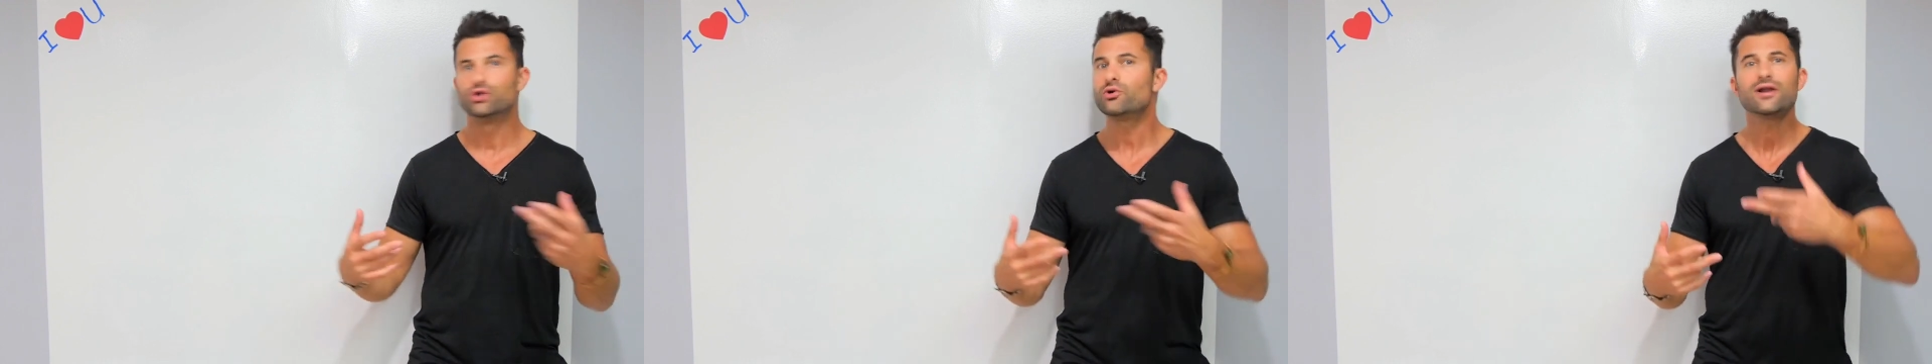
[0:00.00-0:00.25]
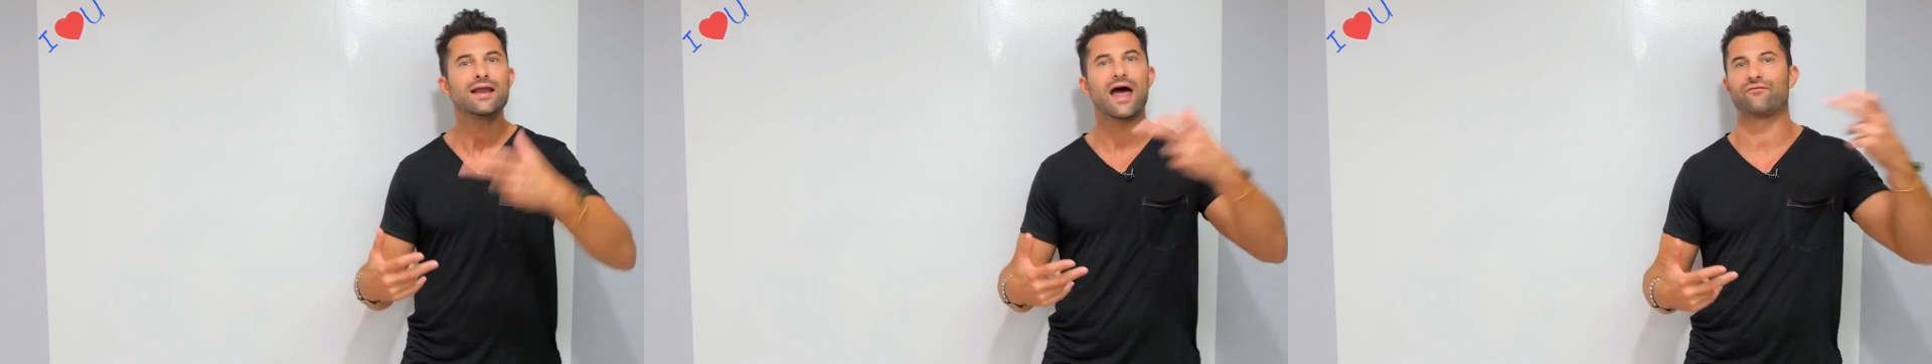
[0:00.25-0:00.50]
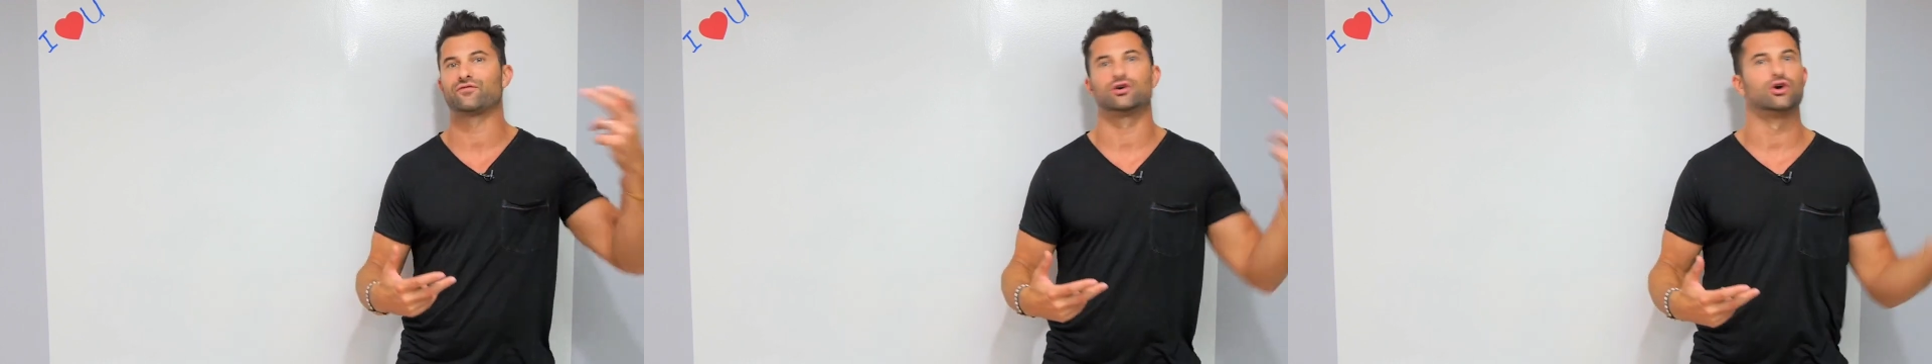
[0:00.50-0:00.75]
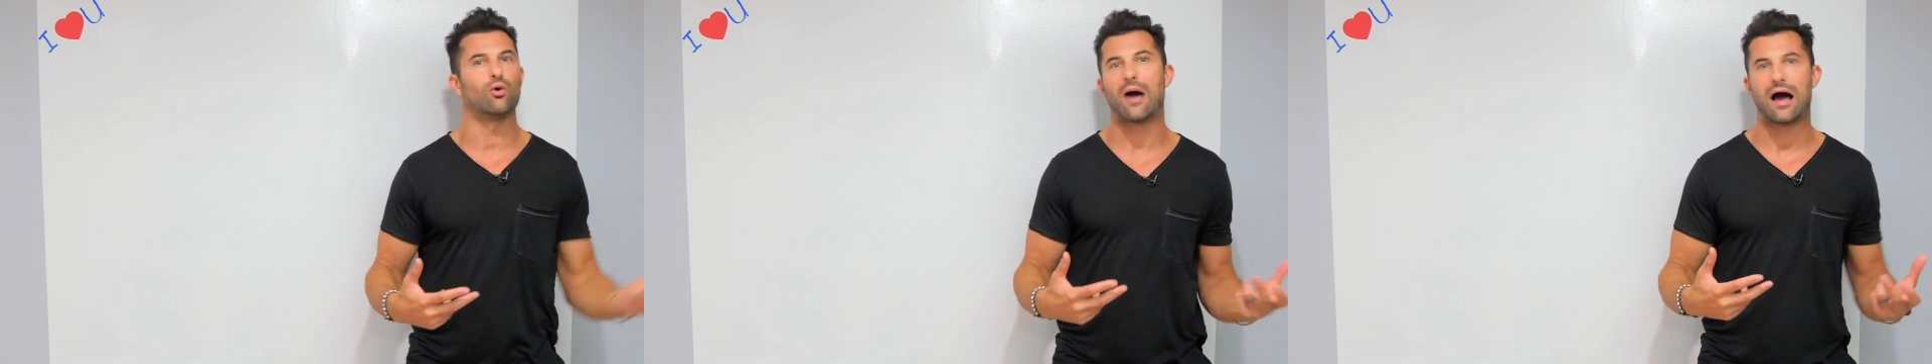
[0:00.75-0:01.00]
You didn't have
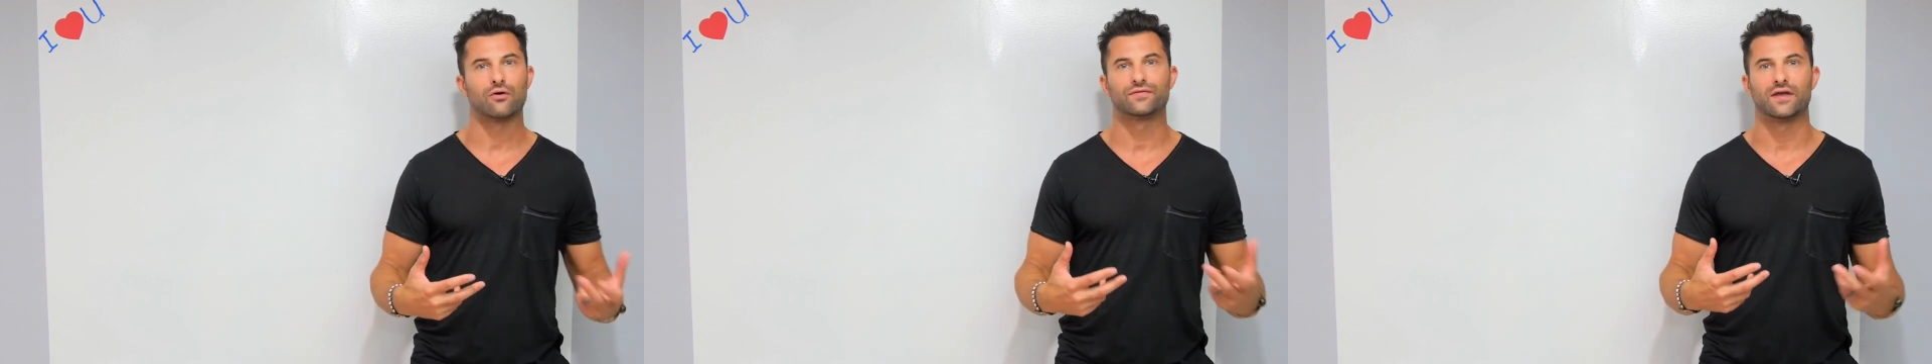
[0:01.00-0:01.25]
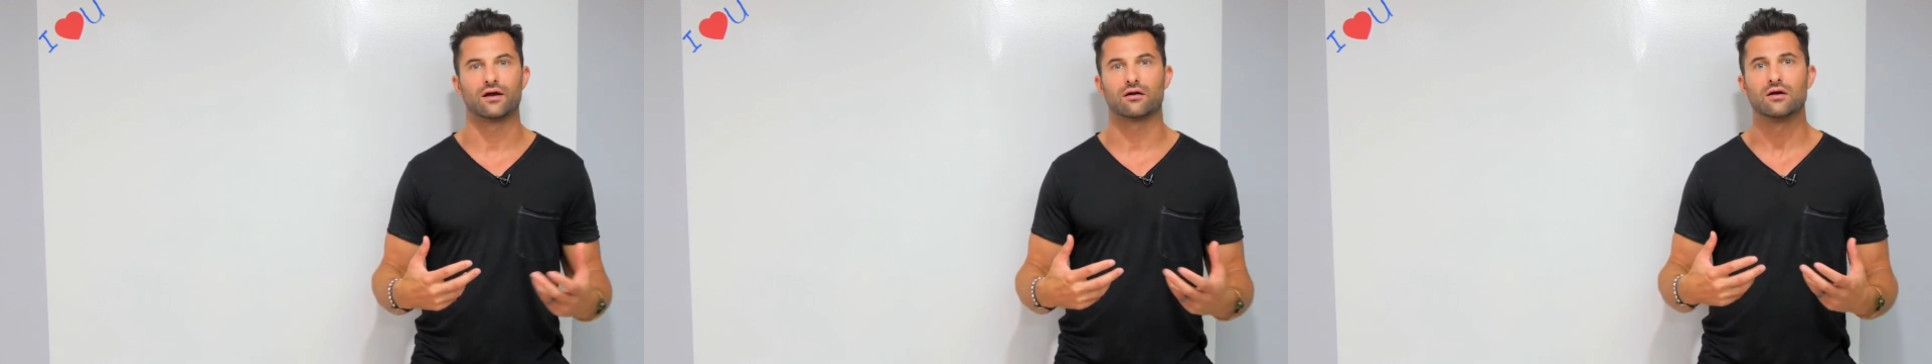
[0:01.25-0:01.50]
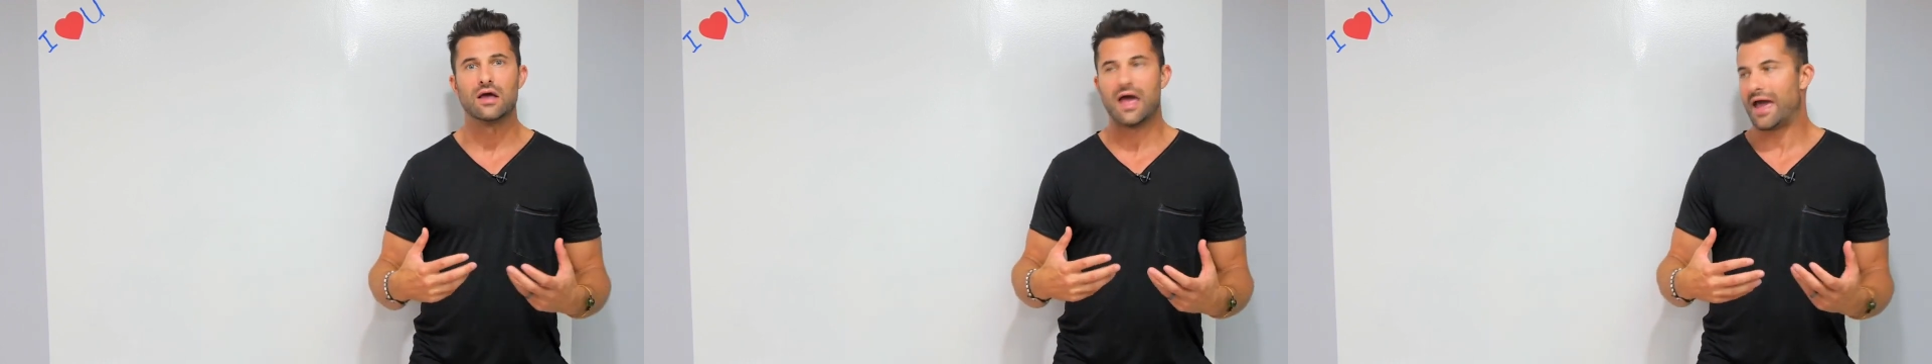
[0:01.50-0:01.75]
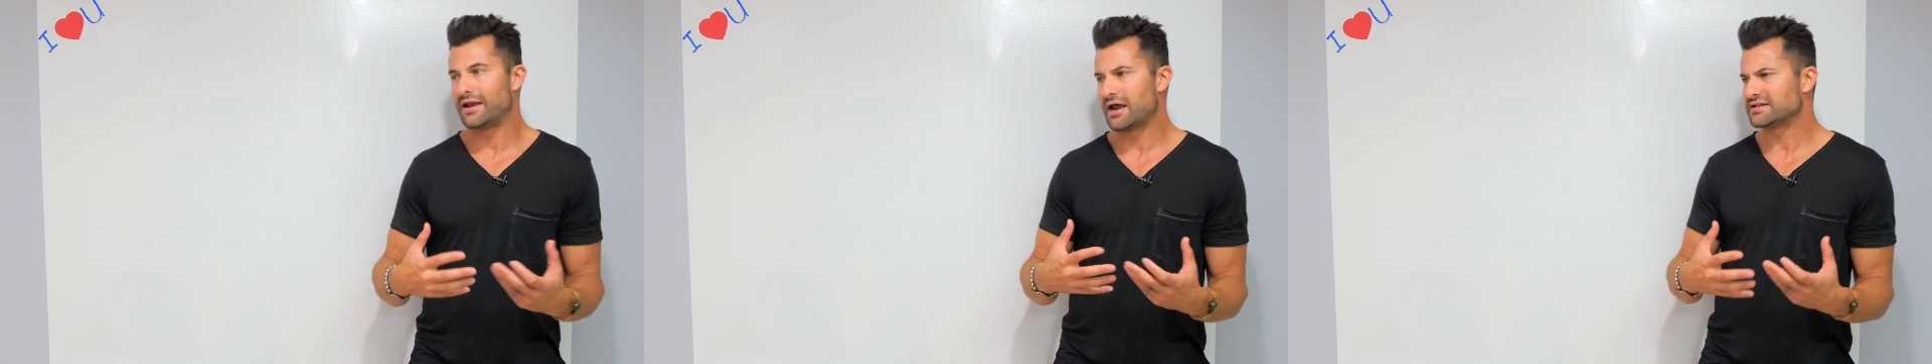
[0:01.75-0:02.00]
to go out there
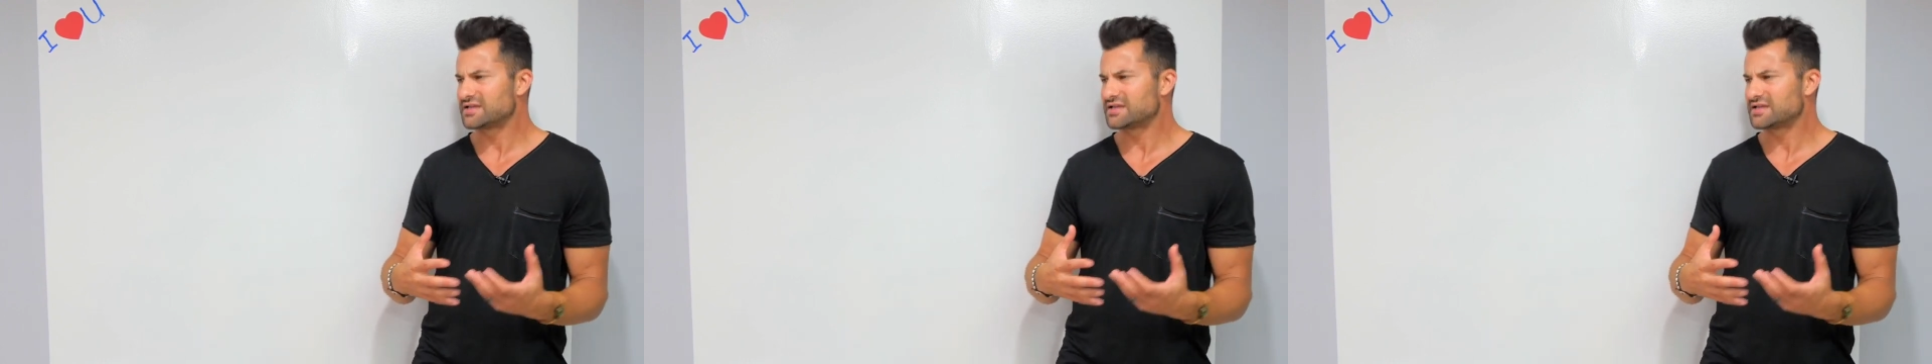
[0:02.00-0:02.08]
and,